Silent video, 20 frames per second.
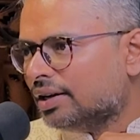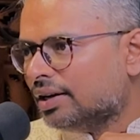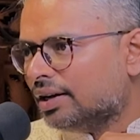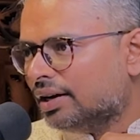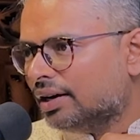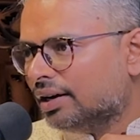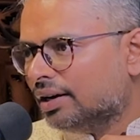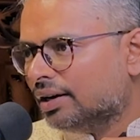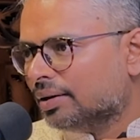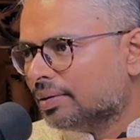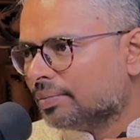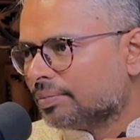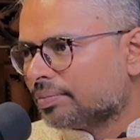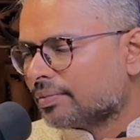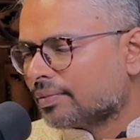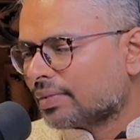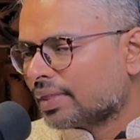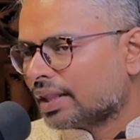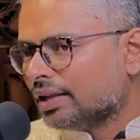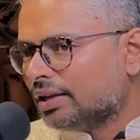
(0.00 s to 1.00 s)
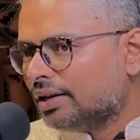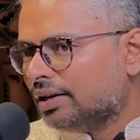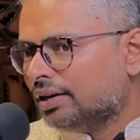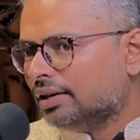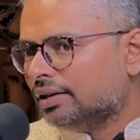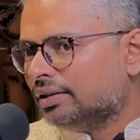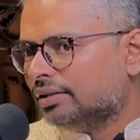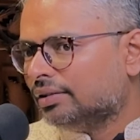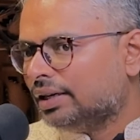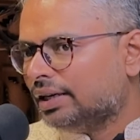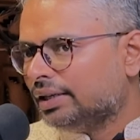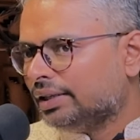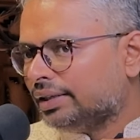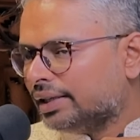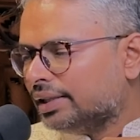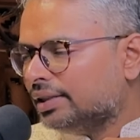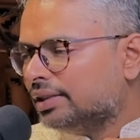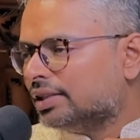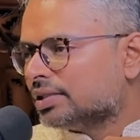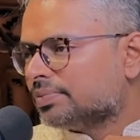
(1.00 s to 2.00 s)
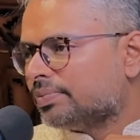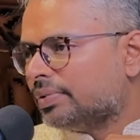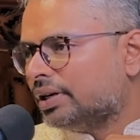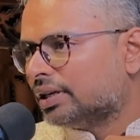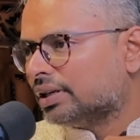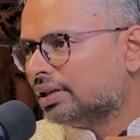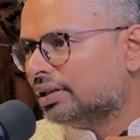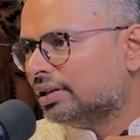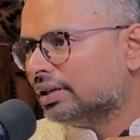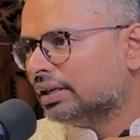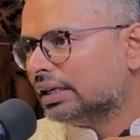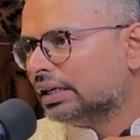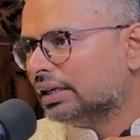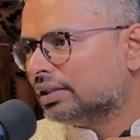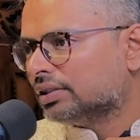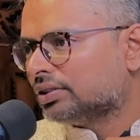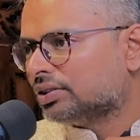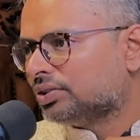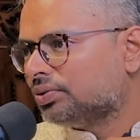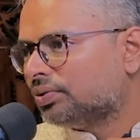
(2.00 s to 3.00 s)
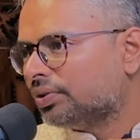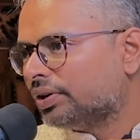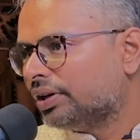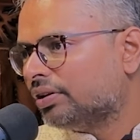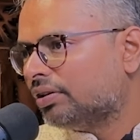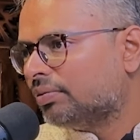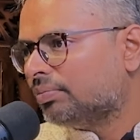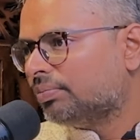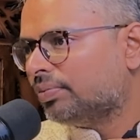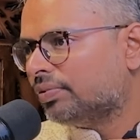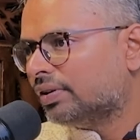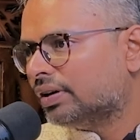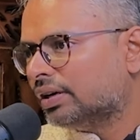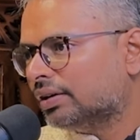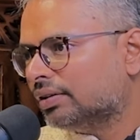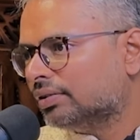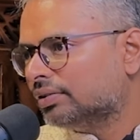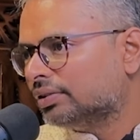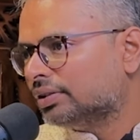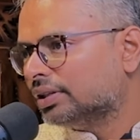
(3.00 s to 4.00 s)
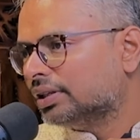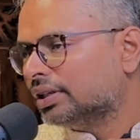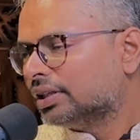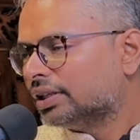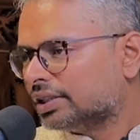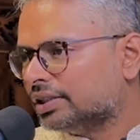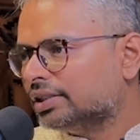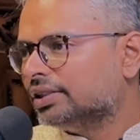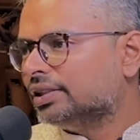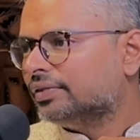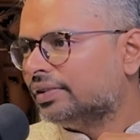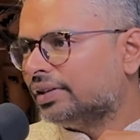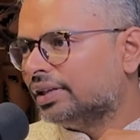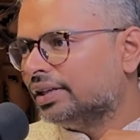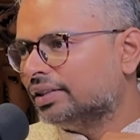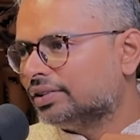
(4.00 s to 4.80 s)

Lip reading: And tell this particular story about Krishna Devaraya.